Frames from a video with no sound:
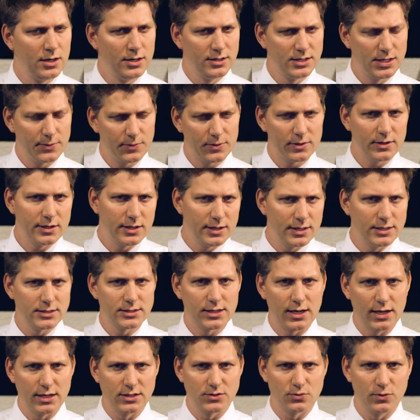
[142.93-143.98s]
Typically, these
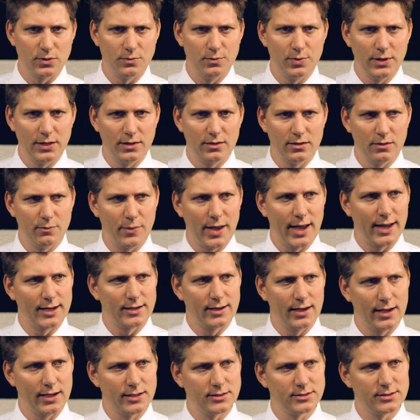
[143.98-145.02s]
guys would be the bad
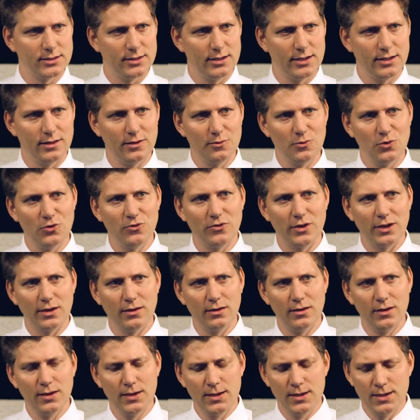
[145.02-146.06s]
guys in the movie.
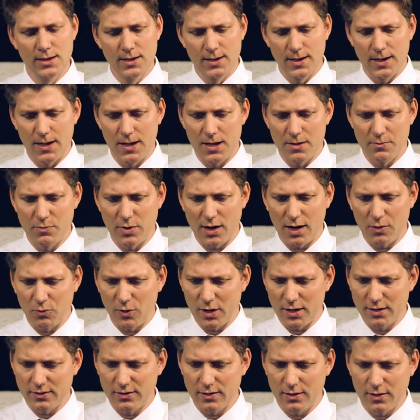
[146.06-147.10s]
Um, but I
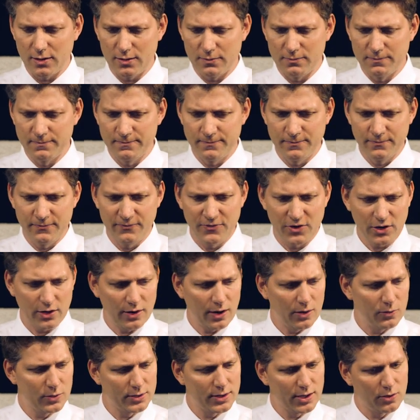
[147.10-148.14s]
wanted to figure
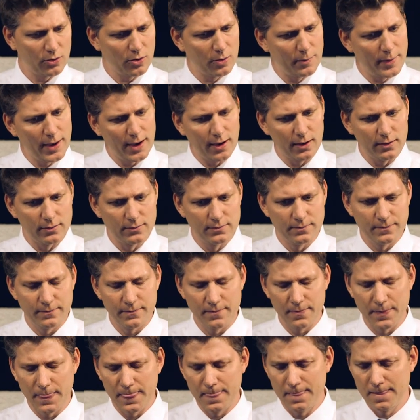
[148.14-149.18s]
out what they were about
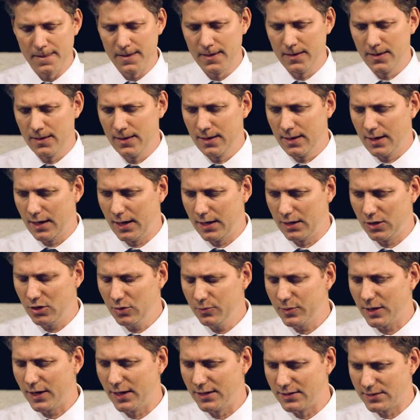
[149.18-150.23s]
and
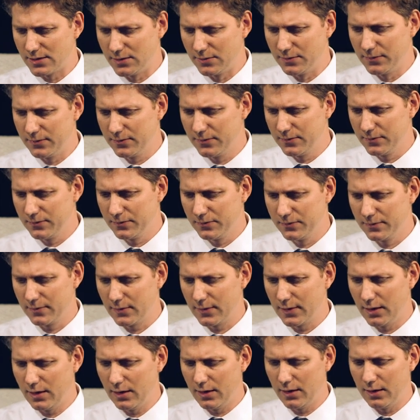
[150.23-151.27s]
humanize them.
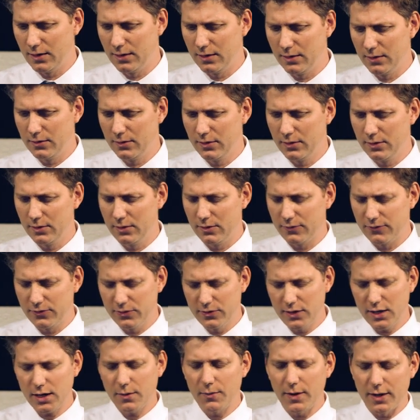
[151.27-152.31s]
Uh, the
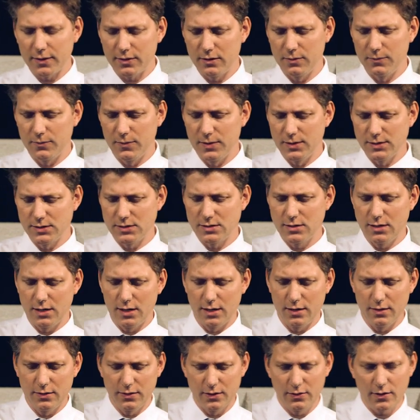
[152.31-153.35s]
thing about them is
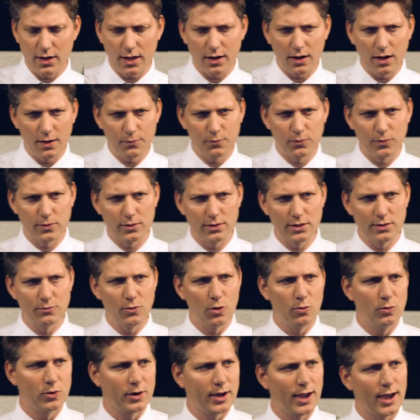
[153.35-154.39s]
uh, they're not upwardly
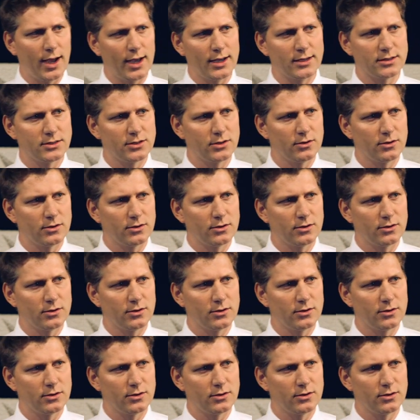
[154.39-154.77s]
mobile guys.